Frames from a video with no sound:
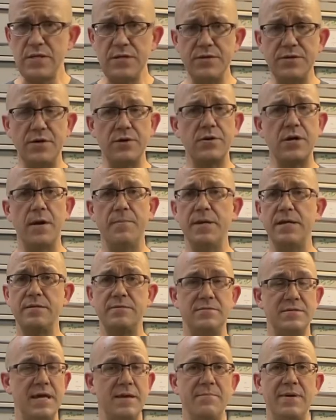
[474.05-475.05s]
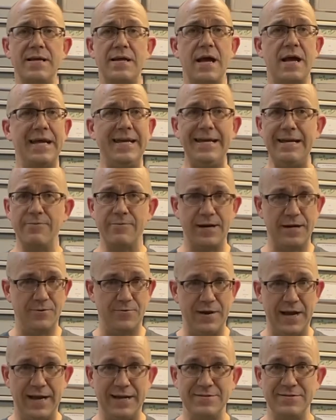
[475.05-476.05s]
they'll come in, they may not eat right
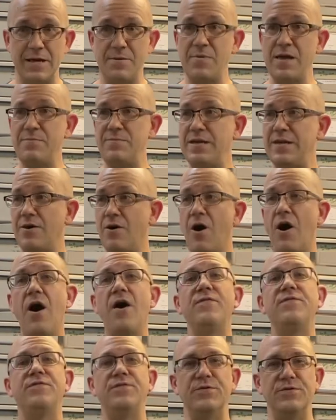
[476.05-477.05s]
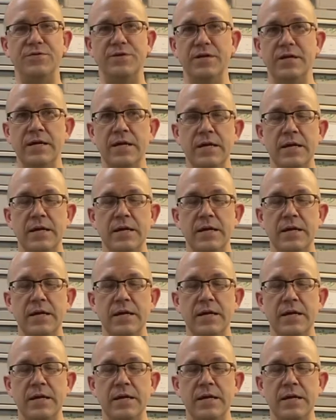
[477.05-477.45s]
away. They may be off food.